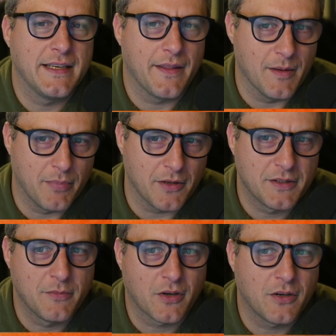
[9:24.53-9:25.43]
the
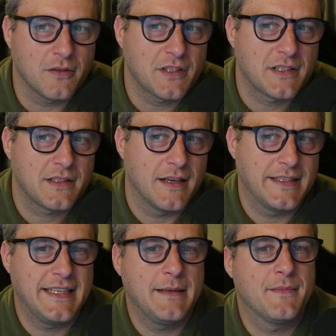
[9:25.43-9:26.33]
Baltimore Colts, a
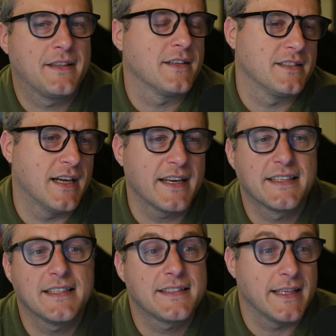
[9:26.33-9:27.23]
team that does not
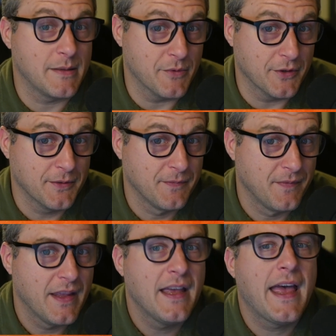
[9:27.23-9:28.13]
exist anymore,
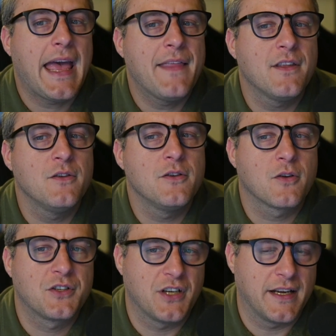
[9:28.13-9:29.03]
and the New York
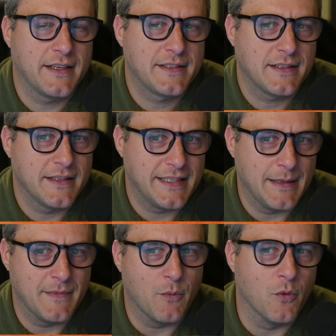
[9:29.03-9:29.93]
Giants, a team
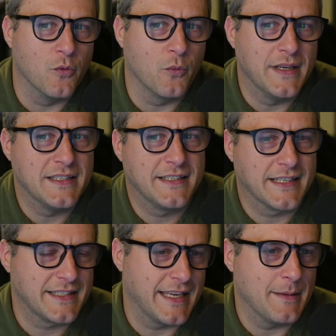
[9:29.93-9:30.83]
that won't win 6
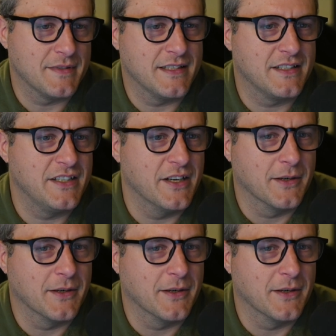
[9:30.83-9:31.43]
games this year.